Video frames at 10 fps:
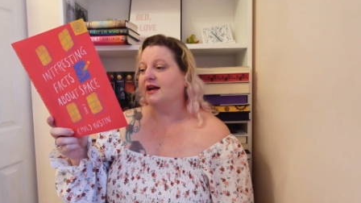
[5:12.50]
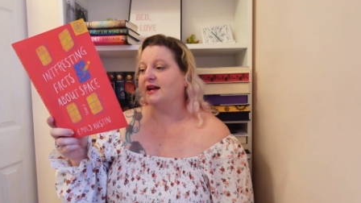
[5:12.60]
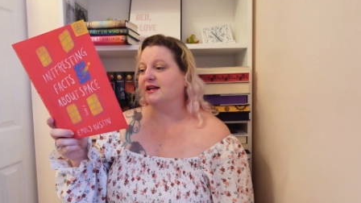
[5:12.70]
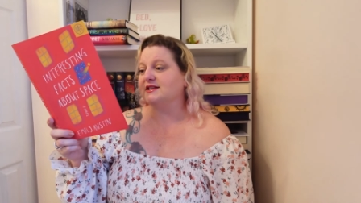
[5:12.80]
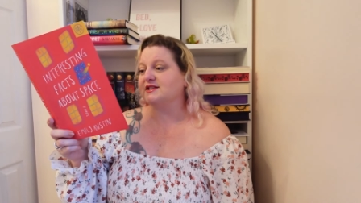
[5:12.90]

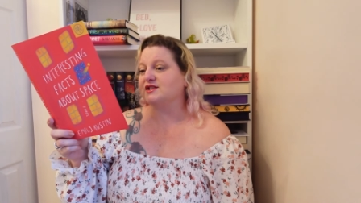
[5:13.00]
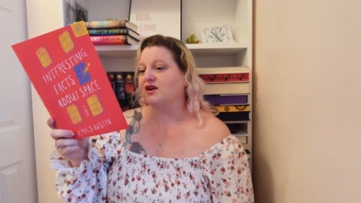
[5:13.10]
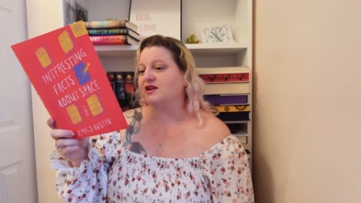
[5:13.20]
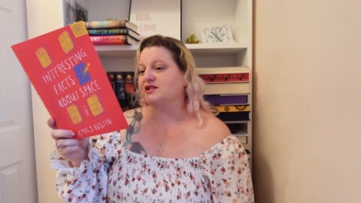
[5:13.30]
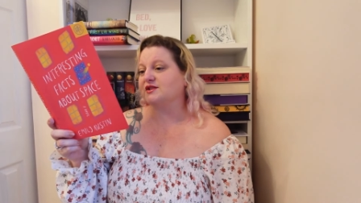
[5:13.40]
Enid
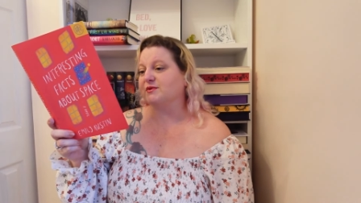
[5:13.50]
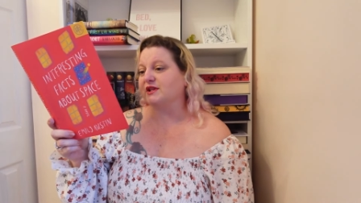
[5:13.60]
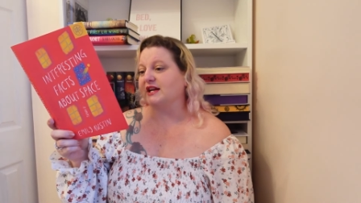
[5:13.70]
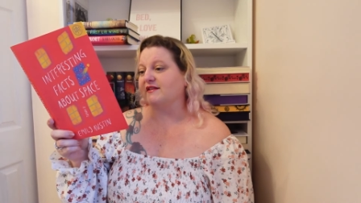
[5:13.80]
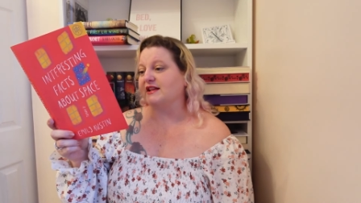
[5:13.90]
starts to
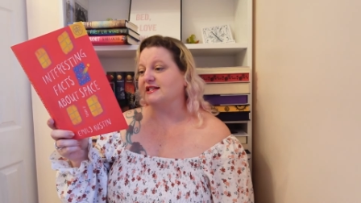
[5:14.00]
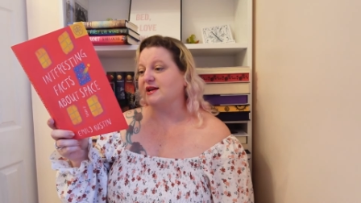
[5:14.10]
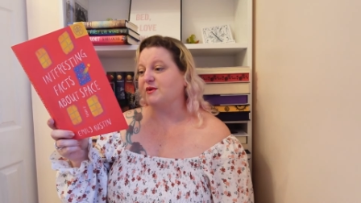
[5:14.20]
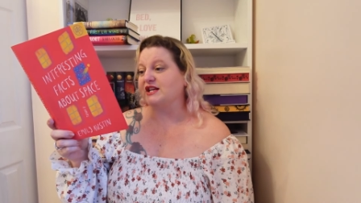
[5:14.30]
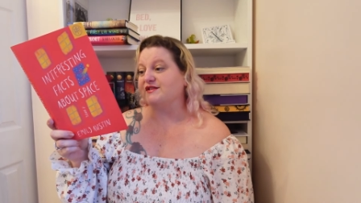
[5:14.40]
believe that
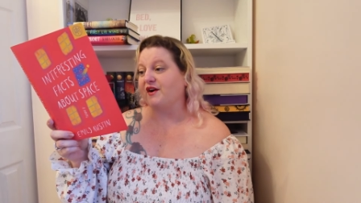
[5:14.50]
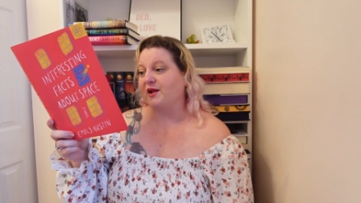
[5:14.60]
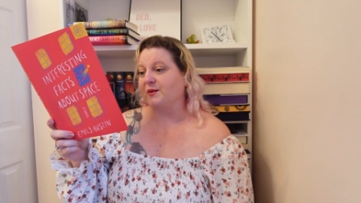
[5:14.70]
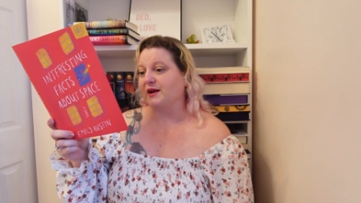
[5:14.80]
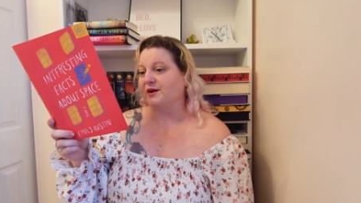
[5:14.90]
someone is
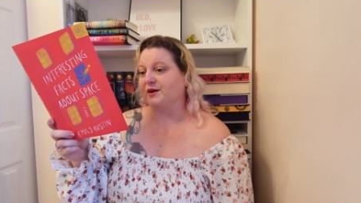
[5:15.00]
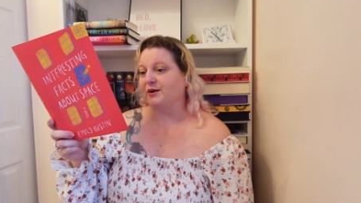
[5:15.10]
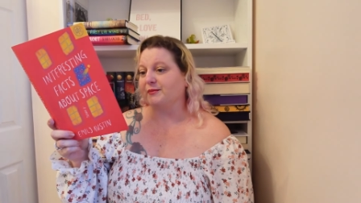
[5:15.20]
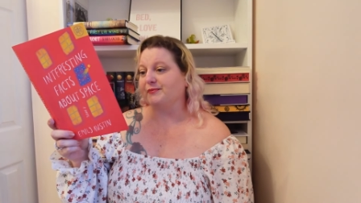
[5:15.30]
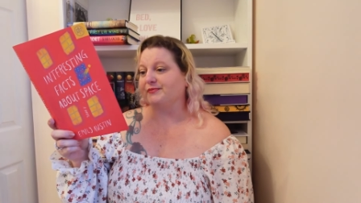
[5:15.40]
following
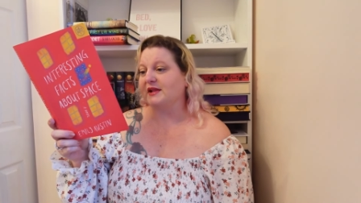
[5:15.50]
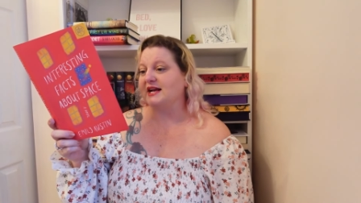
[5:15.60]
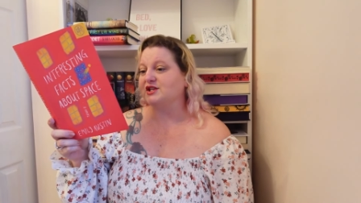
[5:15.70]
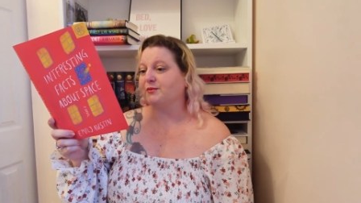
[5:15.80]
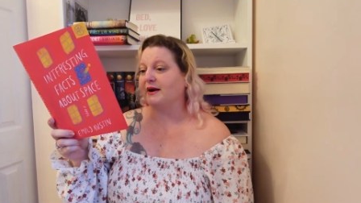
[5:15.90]
her.
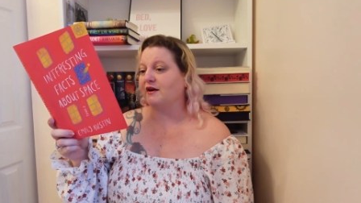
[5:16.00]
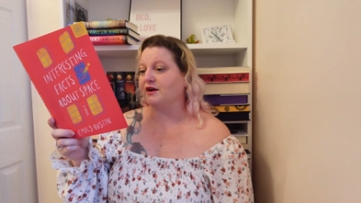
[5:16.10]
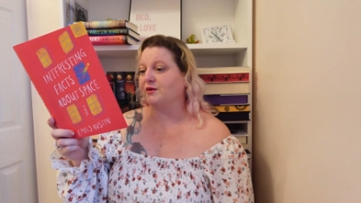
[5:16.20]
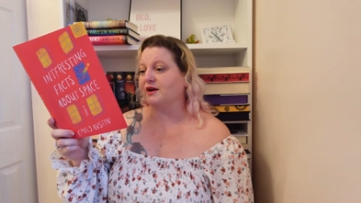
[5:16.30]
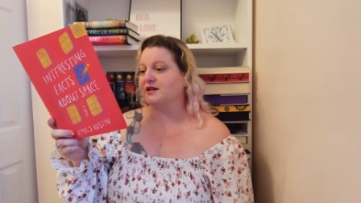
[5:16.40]
As her
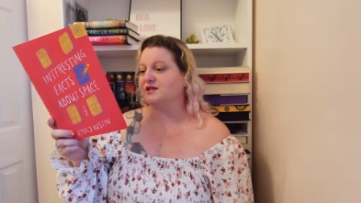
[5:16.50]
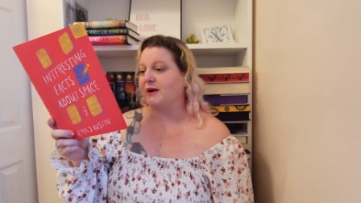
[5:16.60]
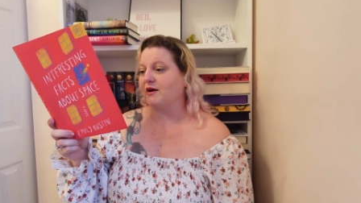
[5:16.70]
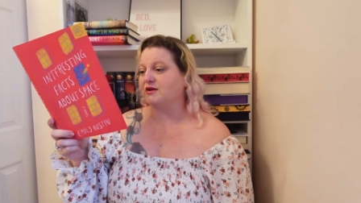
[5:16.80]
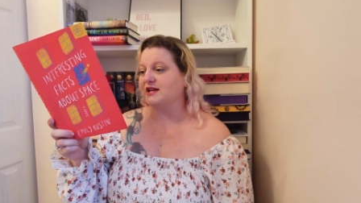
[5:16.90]
paranoia
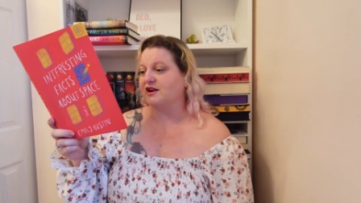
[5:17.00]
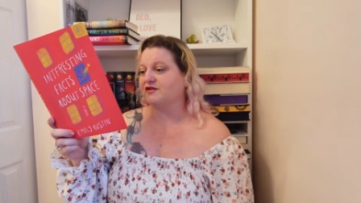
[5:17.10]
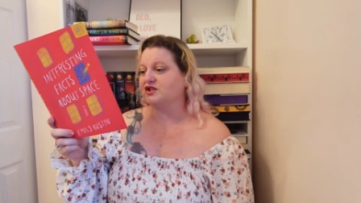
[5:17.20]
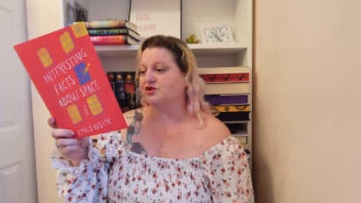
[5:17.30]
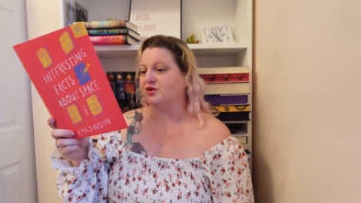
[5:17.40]
spirals out of
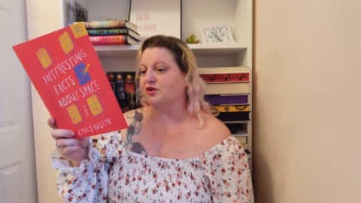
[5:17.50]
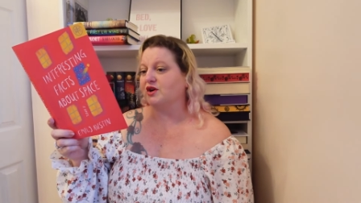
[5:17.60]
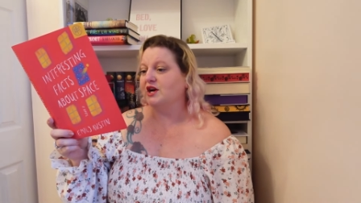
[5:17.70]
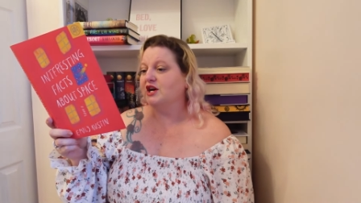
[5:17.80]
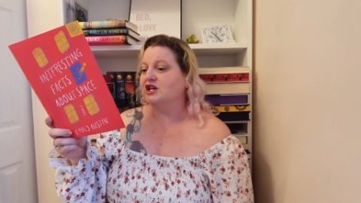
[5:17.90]
control,
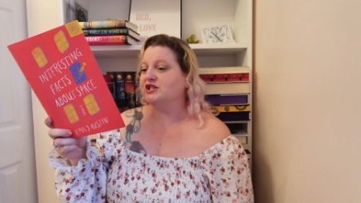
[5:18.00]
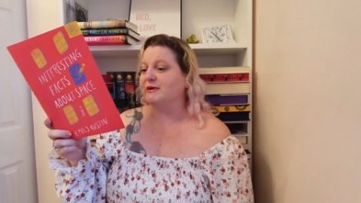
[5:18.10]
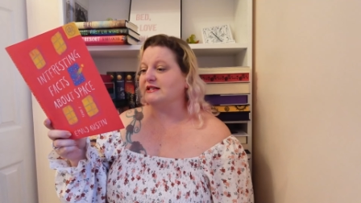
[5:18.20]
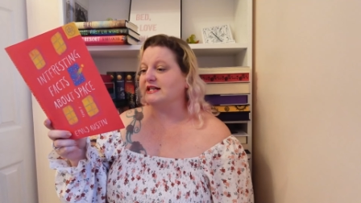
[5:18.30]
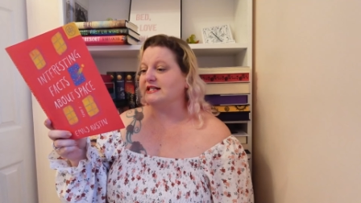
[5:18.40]
she
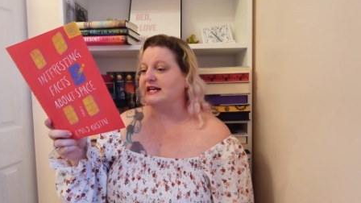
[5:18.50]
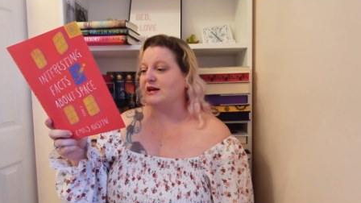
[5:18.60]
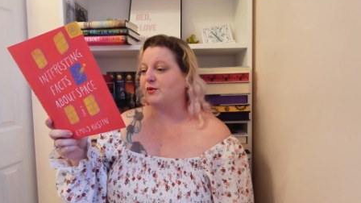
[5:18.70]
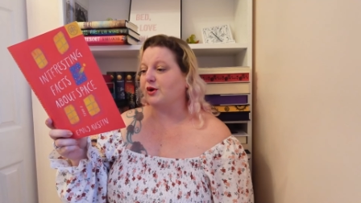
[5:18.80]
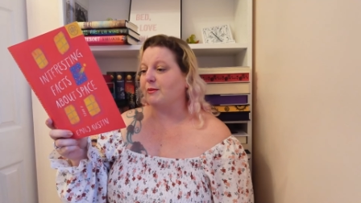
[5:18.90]
must
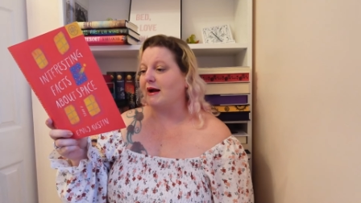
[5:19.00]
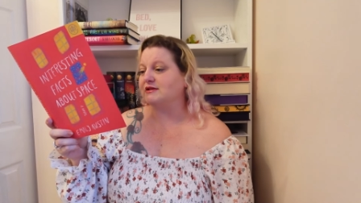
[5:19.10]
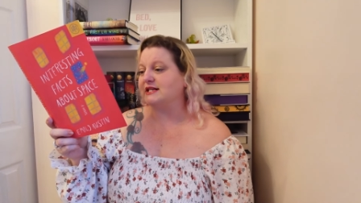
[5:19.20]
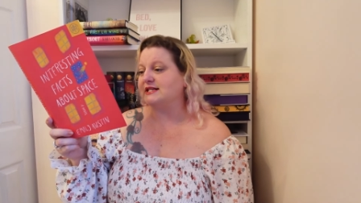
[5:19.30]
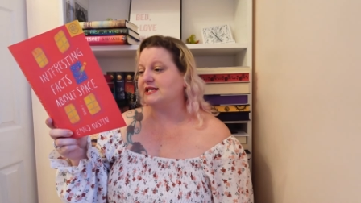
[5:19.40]
contend with her
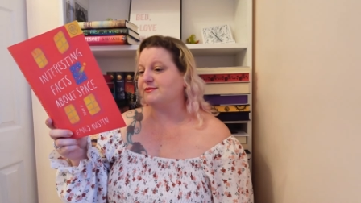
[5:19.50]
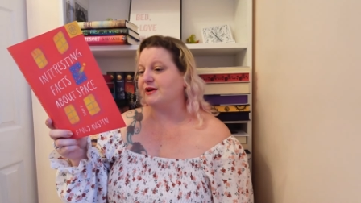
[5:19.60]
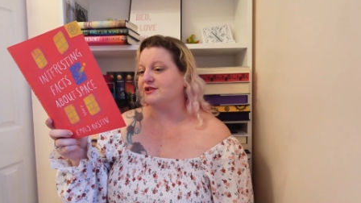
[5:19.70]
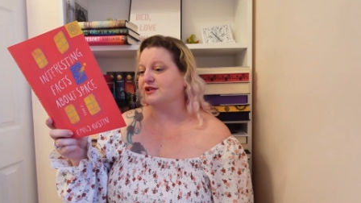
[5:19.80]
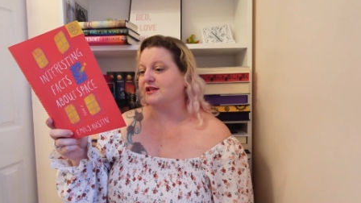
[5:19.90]
mounting
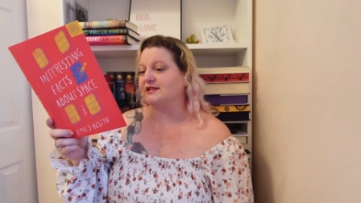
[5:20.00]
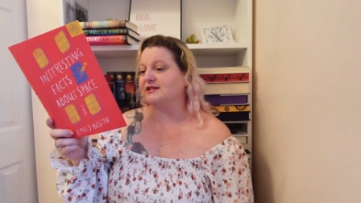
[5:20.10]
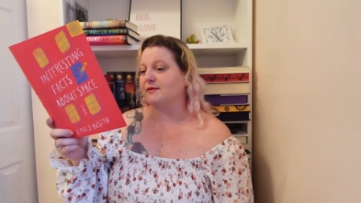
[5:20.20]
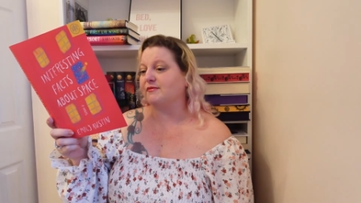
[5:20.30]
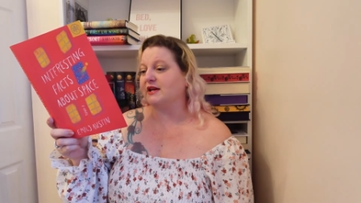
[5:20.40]
suspicion that
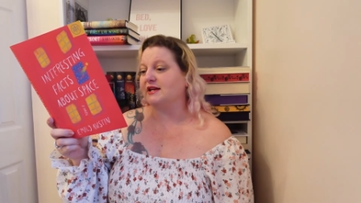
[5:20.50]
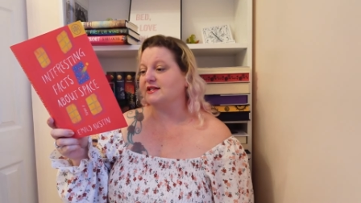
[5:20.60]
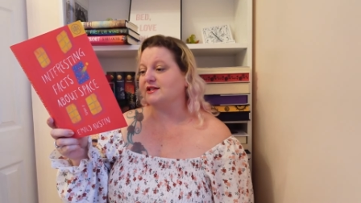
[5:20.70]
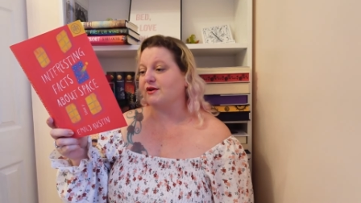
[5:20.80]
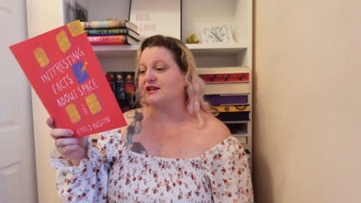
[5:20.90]
something
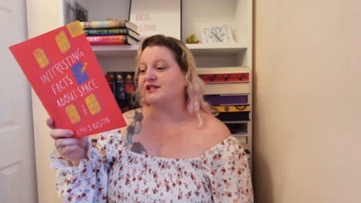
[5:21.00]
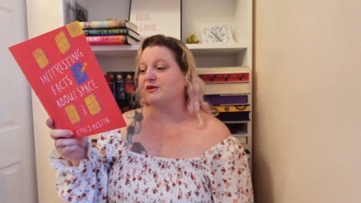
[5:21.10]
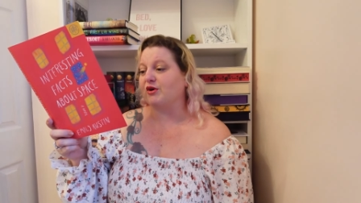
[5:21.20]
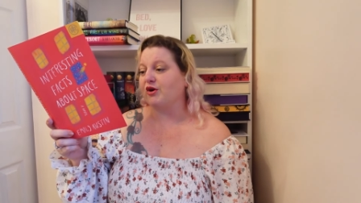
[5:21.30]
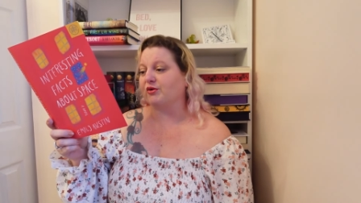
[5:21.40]
is seriously
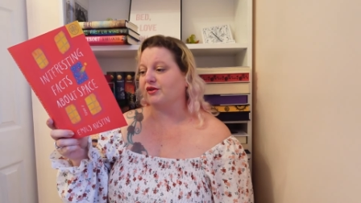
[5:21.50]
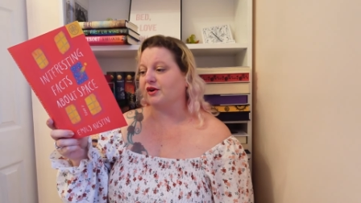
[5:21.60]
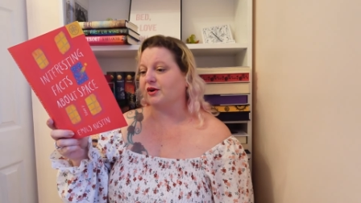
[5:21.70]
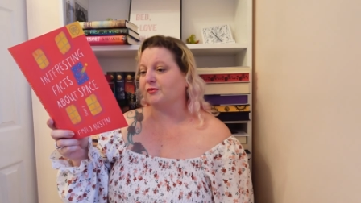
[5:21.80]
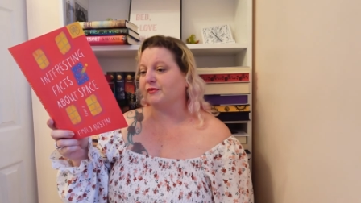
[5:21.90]
wrong with
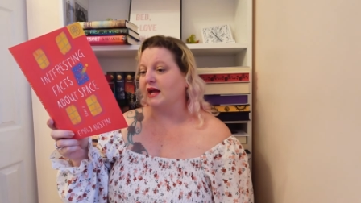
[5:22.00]
her.